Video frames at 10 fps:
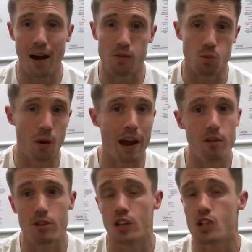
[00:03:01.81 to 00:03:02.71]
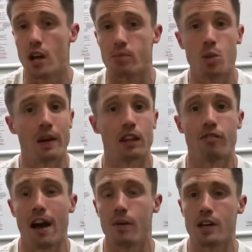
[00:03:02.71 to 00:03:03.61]
hours, 1 hour in the gym,
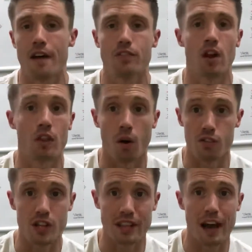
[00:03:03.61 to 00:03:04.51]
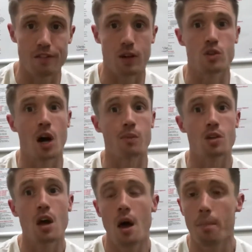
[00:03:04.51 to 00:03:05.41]
23 hours after. And I know I've said that a few
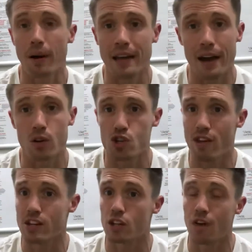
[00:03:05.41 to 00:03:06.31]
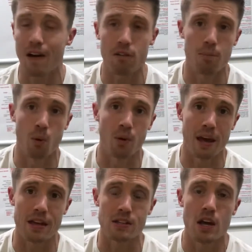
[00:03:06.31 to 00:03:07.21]
times, but I cannot stress enough how
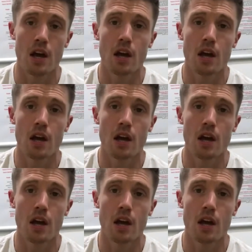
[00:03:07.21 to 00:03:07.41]
important it is.